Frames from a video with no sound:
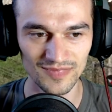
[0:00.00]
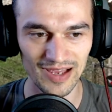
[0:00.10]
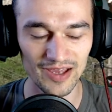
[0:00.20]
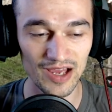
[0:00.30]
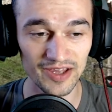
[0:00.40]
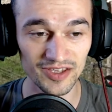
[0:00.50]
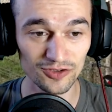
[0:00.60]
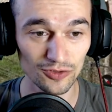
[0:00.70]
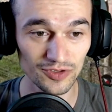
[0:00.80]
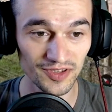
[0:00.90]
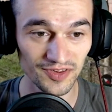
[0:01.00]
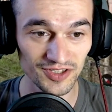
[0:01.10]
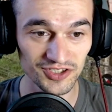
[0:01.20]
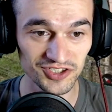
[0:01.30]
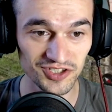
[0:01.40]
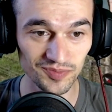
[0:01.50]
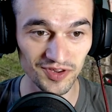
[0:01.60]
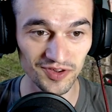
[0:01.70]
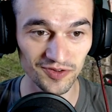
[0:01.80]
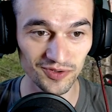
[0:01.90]
I can only see
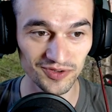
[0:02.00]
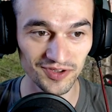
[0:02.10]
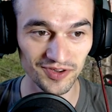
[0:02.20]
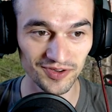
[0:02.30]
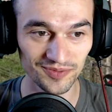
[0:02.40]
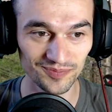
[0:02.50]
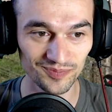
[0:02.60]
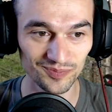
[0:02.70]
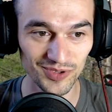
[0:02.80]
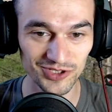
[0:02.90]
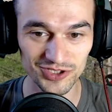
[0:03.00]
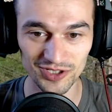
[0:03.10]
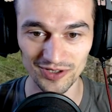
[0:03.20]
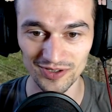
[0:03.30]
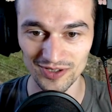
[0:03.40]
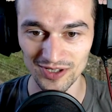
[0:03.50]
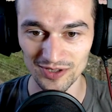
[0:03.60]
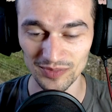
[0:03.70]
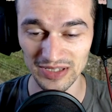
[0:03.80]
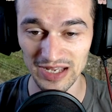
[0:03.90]
gypsies on this picture,
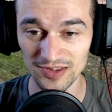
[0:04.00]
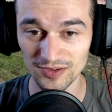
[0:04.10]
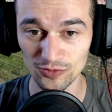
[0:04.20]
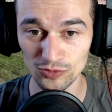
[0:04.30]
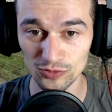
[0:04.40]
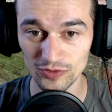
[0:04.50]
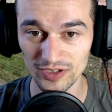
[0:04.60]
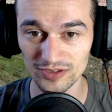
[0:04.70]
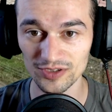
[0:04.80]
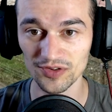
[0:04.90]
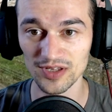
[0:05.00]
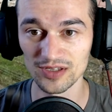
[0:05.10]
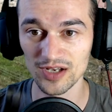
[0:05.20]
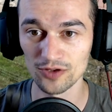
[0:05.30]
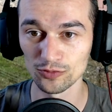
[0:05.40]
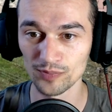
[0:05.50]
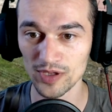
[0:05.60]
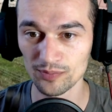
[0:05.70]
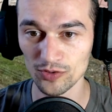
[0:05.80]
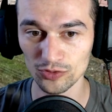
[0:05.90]
but I still do not understand how do
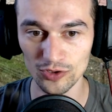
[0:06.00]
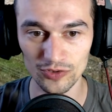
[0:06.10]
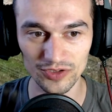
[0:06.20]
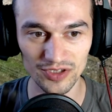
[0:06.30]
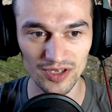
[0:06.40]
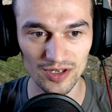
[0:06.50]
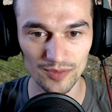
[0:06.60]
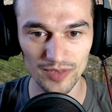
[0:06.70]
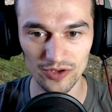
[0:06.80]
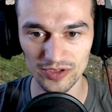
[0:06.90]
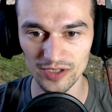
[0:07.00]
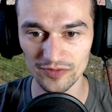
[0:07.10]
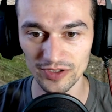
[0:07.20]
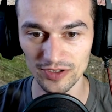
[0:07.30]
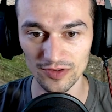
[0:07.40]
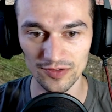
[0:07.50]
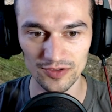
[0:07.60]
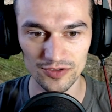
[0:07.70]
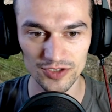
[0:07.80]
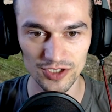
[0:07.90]
people don't care about living in
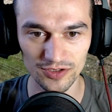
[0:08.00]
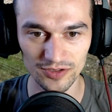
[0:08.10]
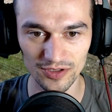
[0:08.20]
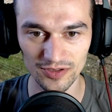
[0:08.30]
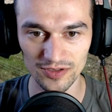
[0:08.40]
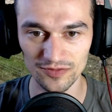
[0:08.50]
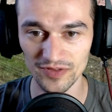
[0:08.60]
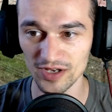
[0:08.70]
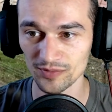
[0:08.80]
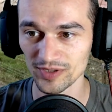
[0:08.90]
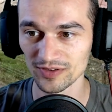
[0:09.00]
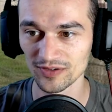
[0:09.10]
such a dirty environment.